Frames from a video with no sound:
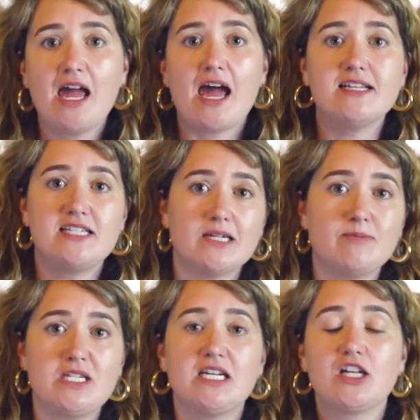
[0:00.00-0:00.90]
And
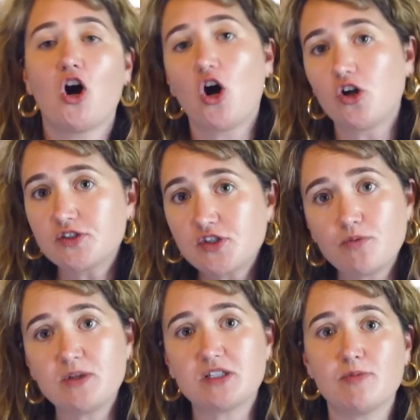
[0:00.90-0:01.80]
DMT can
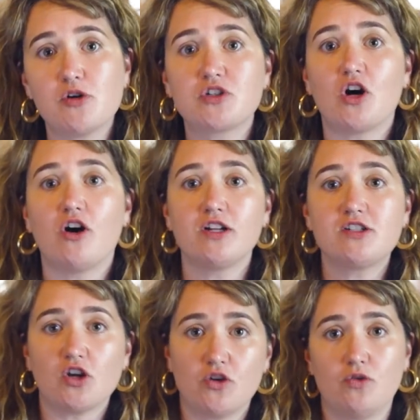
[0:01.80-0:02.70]
also be smoked on
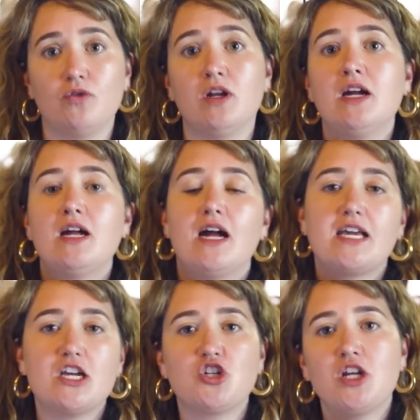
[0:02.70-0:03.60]
its own,
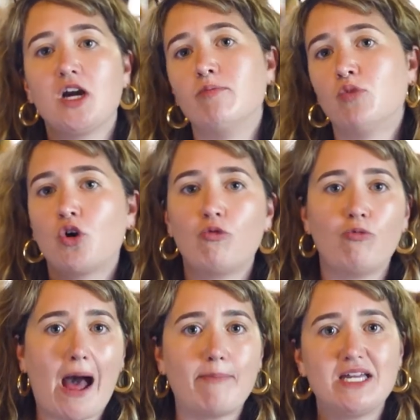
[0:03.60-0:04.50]
occasioning a more
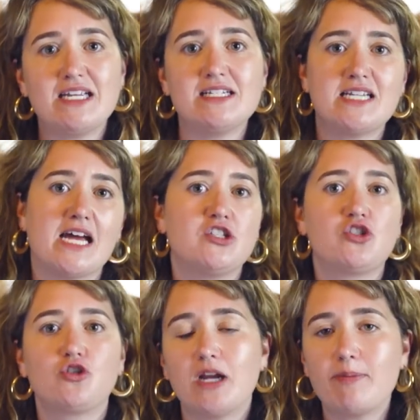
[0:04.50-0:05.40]
rapid, intense
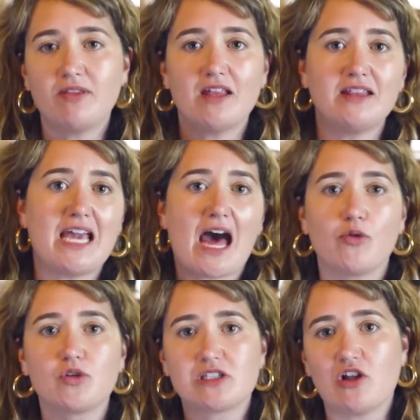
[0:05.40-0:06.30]
trip than the
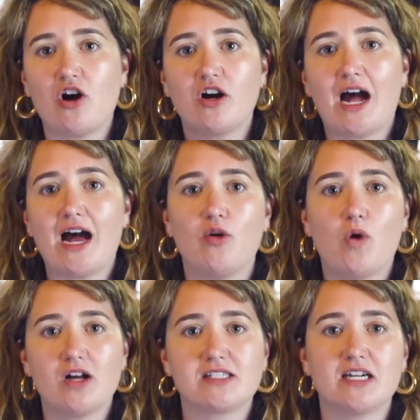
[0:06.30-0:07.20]
hours-long
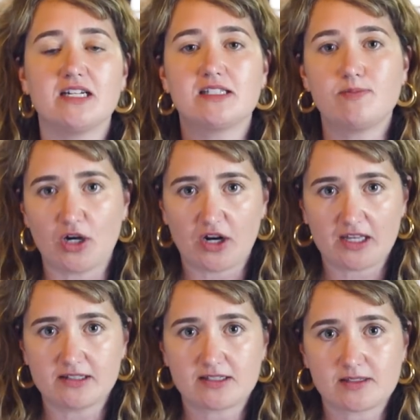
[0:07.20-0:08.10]
ayahuasca
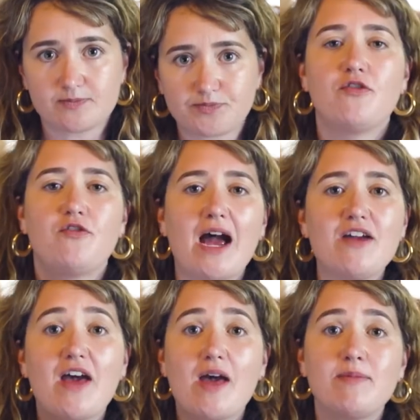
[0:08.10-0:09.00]
experience.
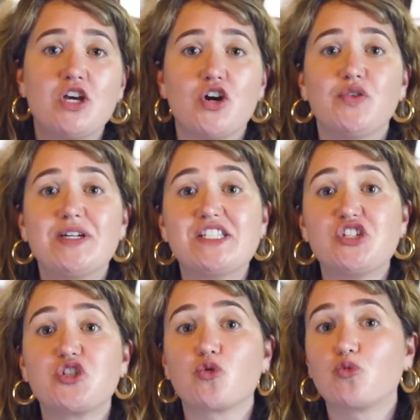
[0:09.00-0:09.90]
5-MeO is a
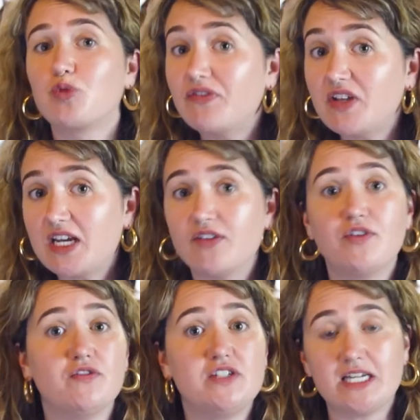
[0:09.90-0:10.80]
derivative
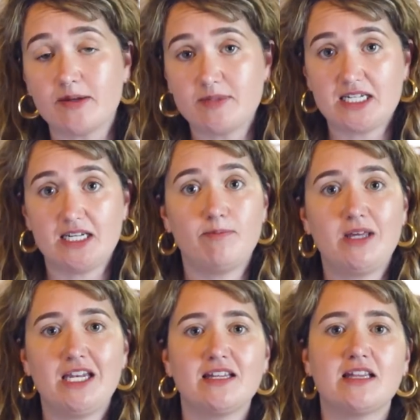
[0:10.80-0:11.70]
of DMT,
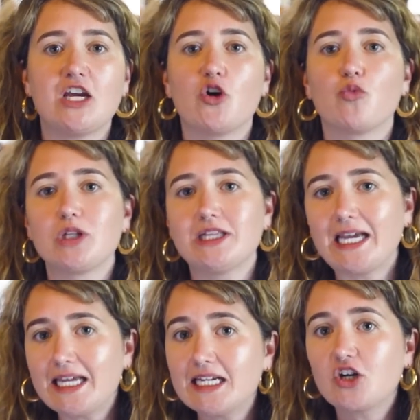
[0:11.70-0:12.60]
meaning that they are
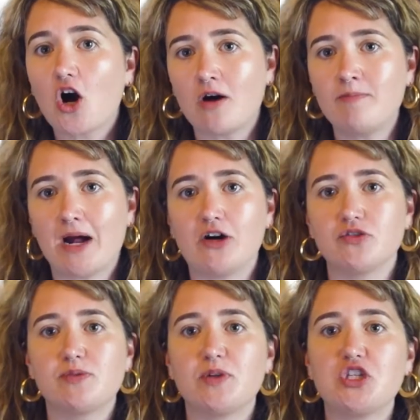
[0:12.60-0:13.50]
related
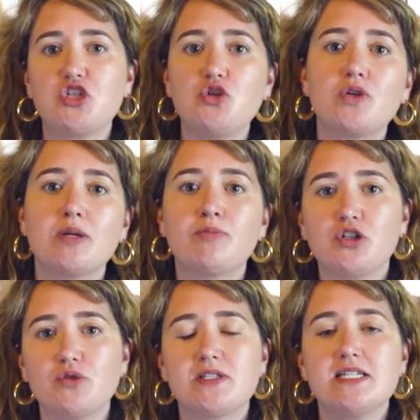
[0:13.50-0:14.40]
compounds, but the two can
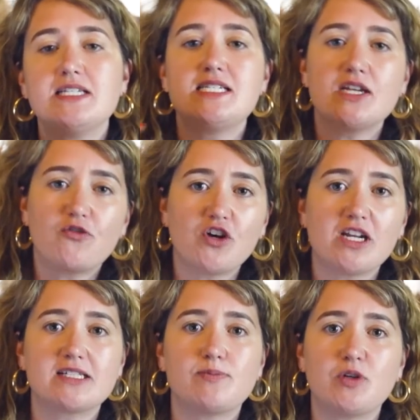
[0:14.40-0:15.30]
produce different
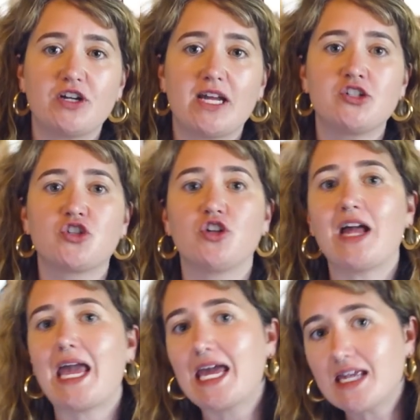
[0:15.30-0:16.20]

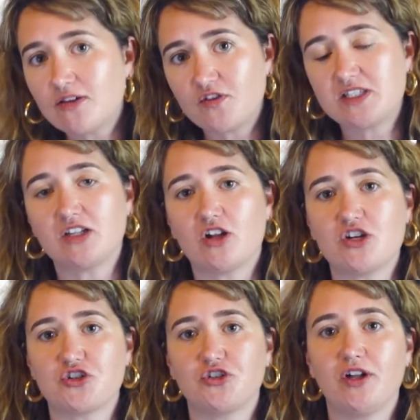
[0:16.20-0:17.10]
experiential and
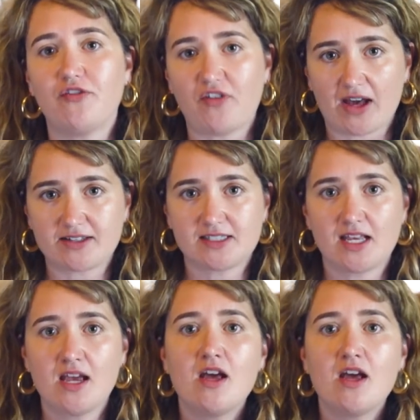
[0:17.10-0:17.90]
physiological effects.